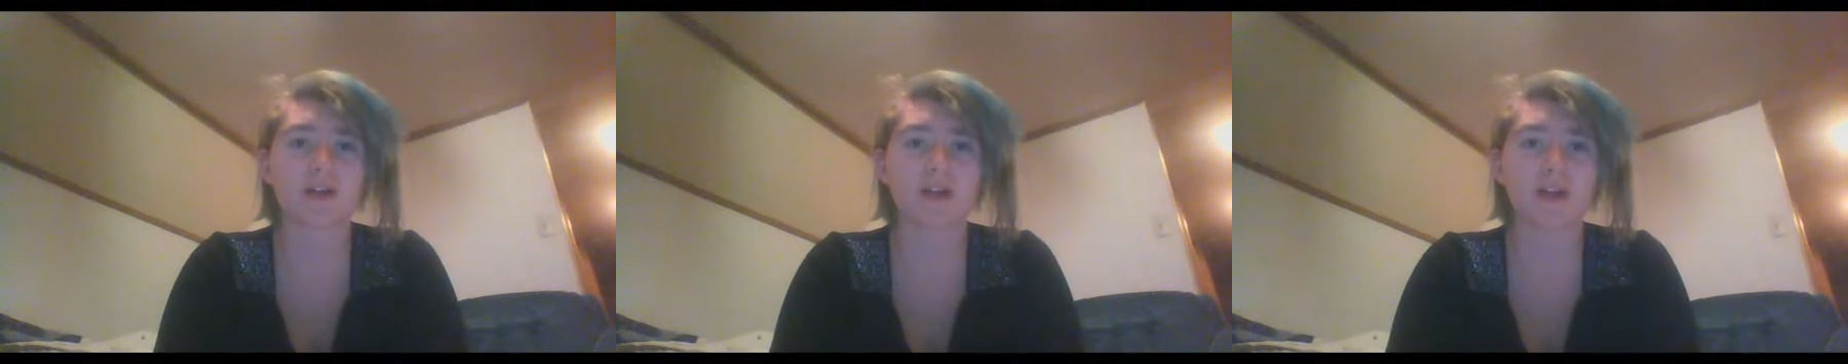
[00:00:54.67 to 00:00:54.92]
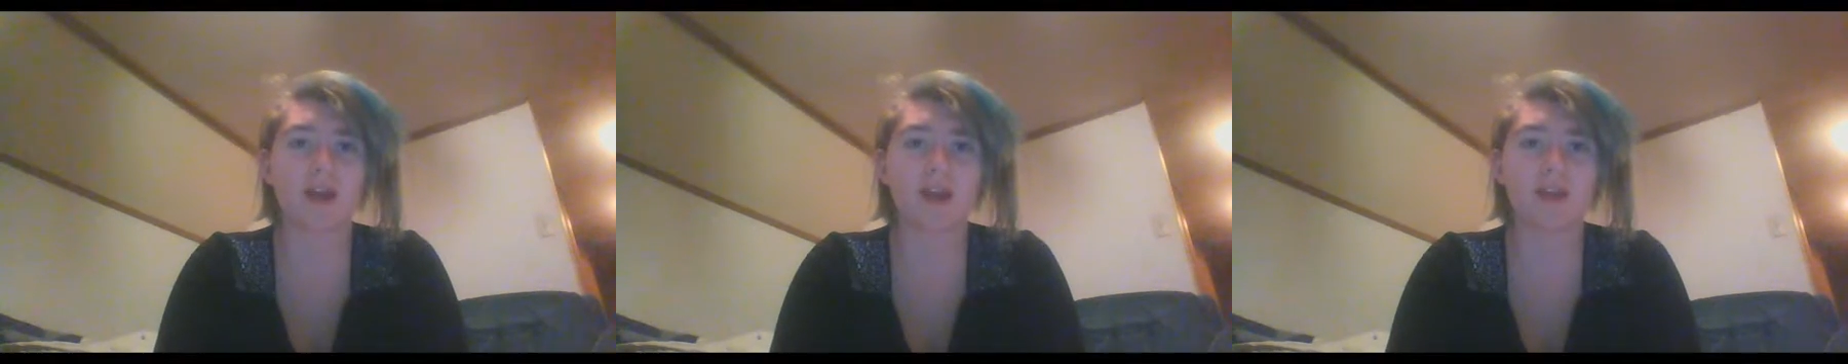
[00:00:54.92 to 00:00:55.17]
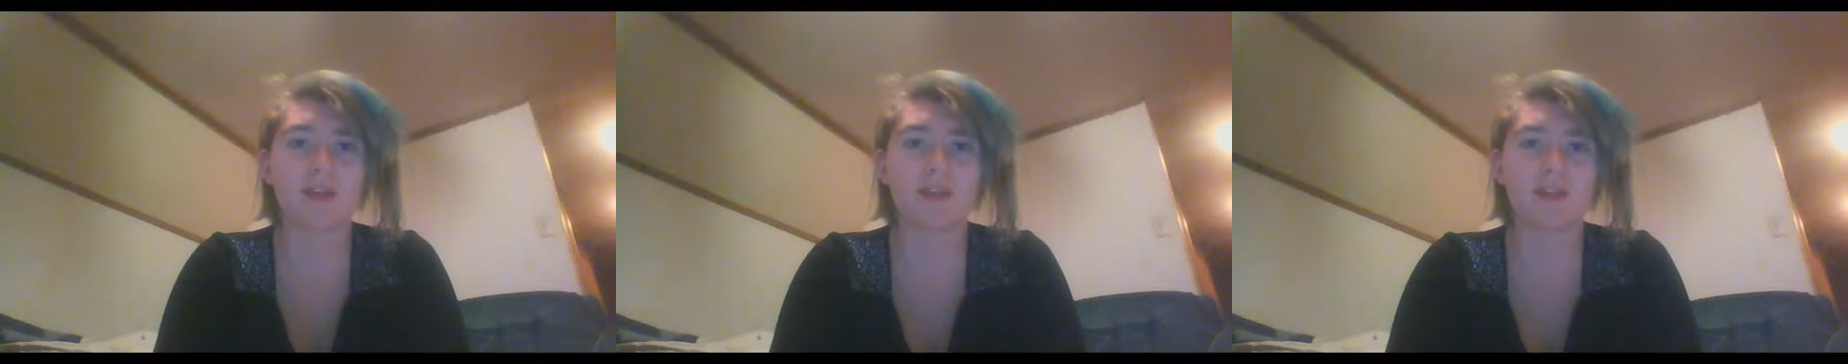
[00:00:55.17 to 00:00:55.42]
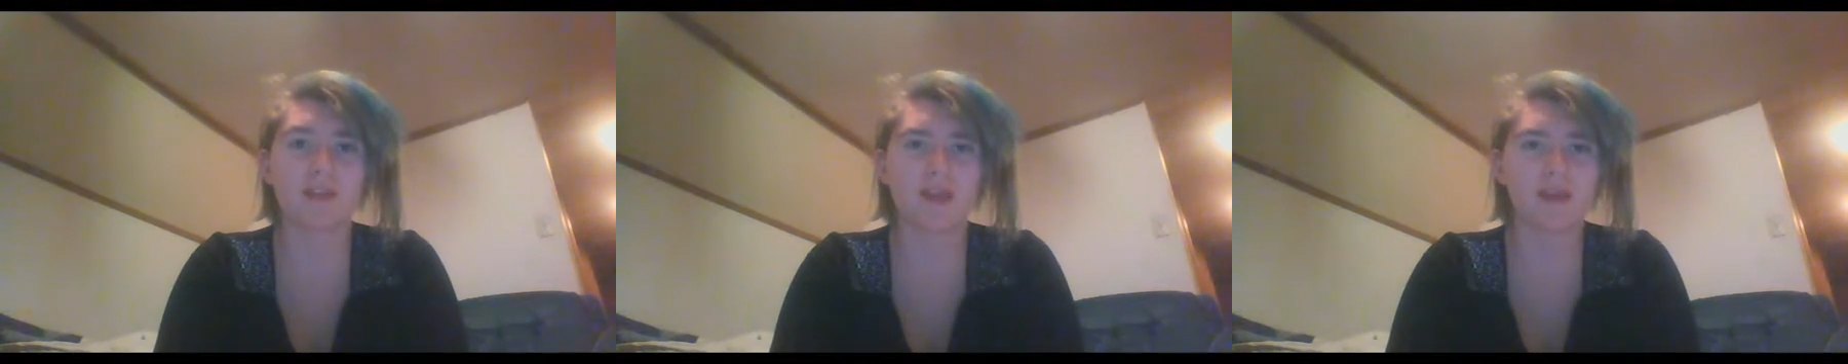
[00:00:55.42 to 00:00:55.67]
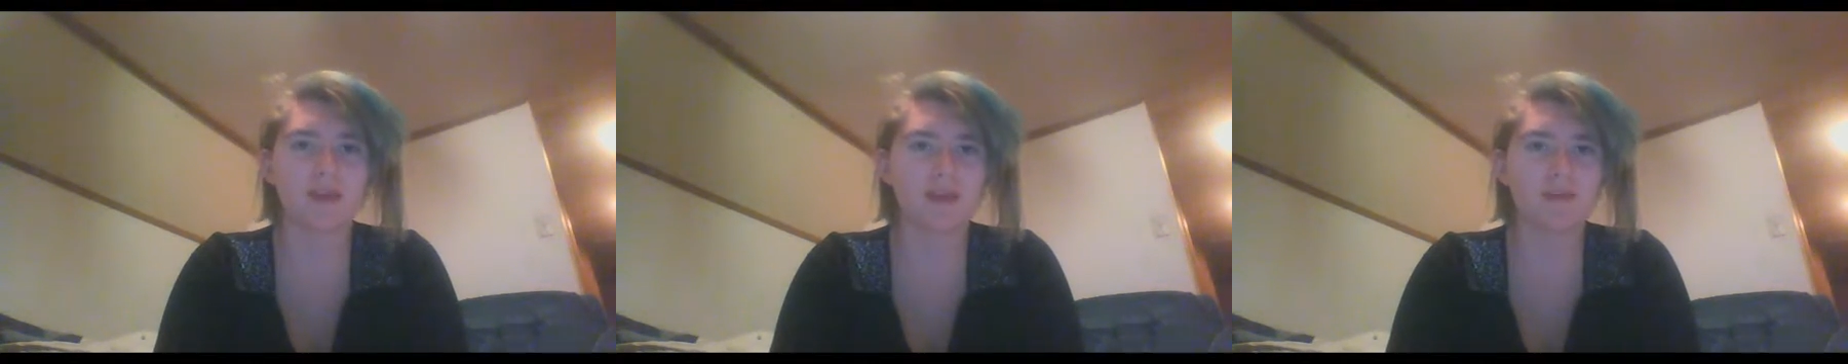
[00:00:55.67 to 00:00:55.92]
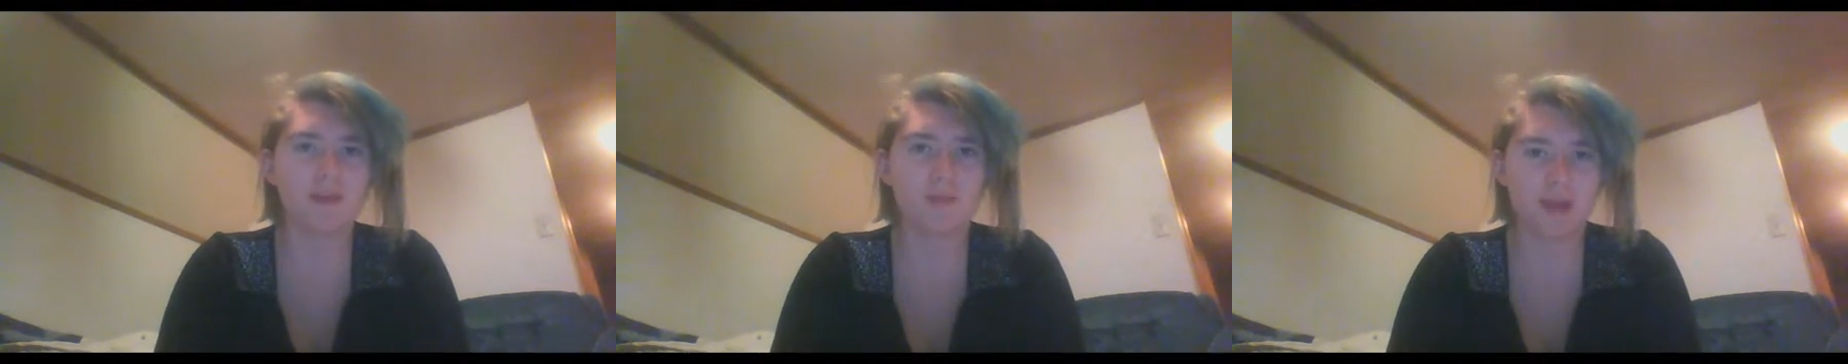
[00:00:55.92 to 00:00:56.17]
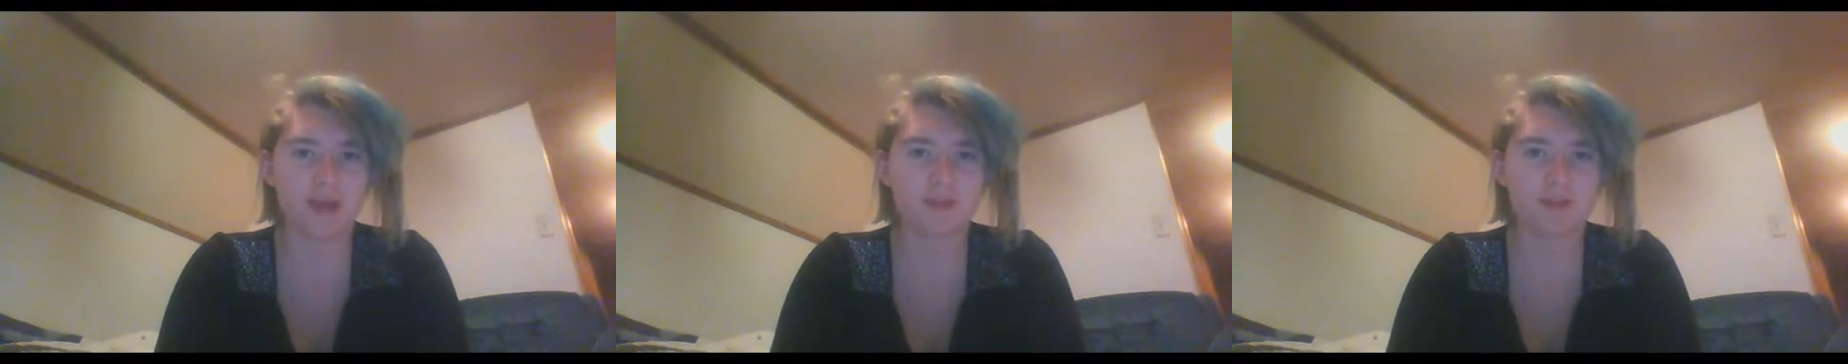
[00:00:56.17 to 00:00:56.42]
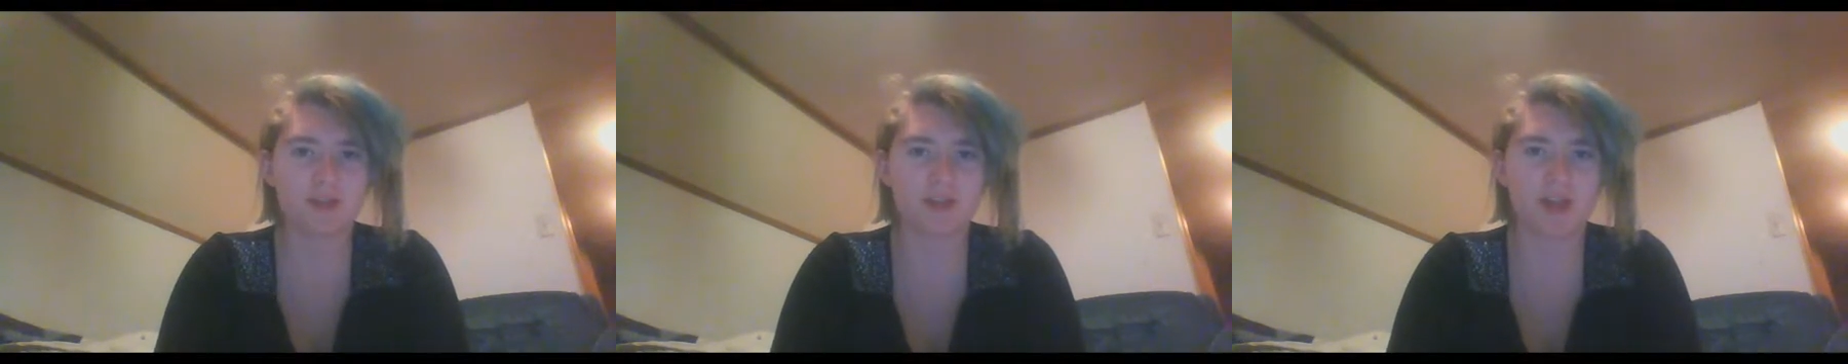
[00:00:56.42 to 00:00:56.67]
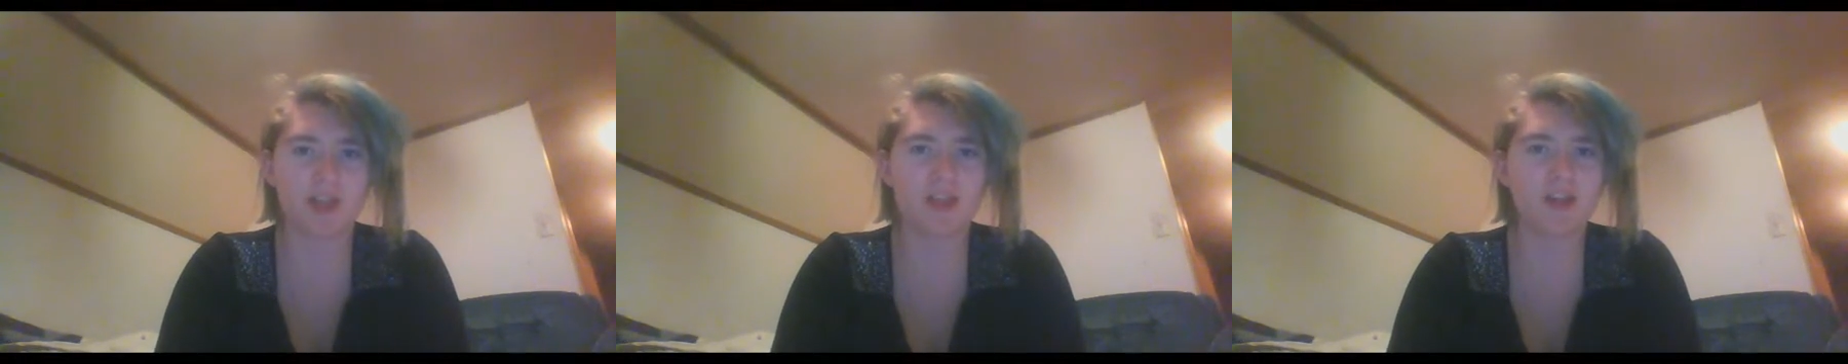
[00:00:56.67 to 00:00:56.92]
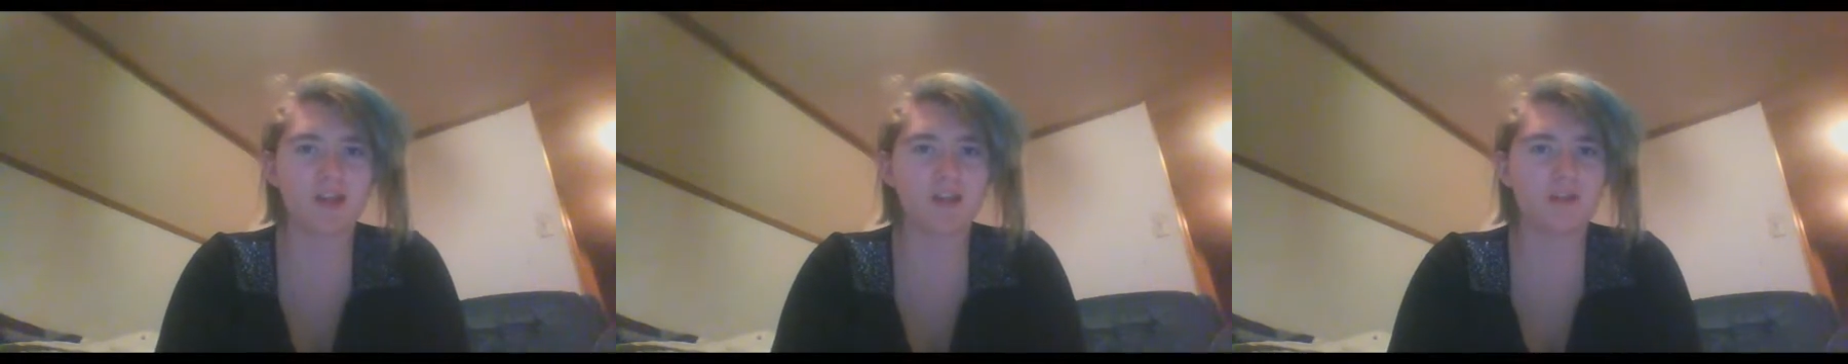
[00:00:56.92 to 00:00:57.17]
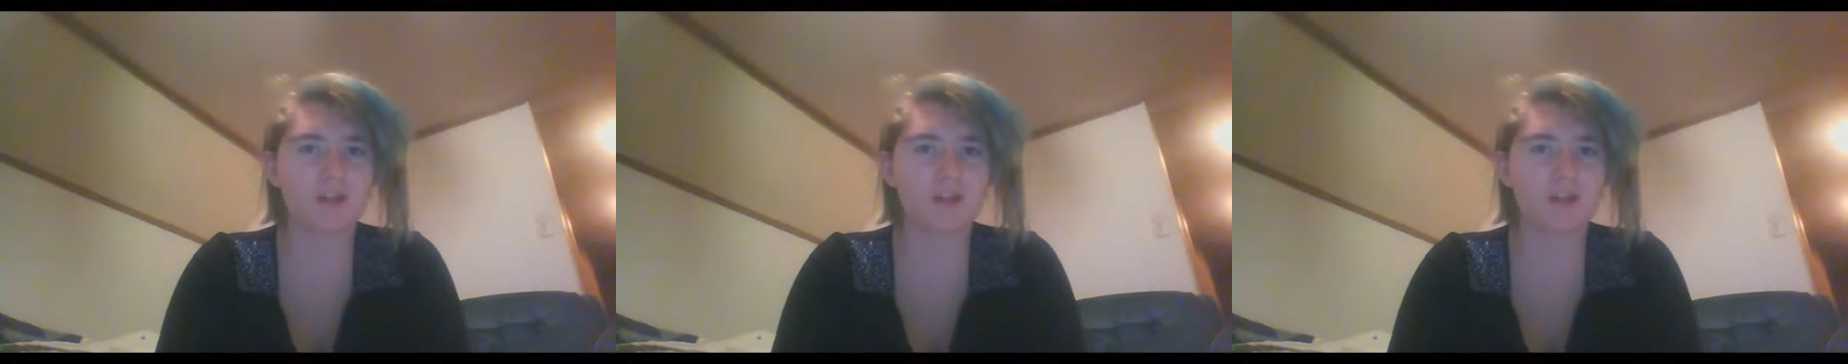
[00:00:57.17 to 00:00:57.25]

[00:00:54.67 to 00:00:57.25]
and they'd give you medicine and then you'd have to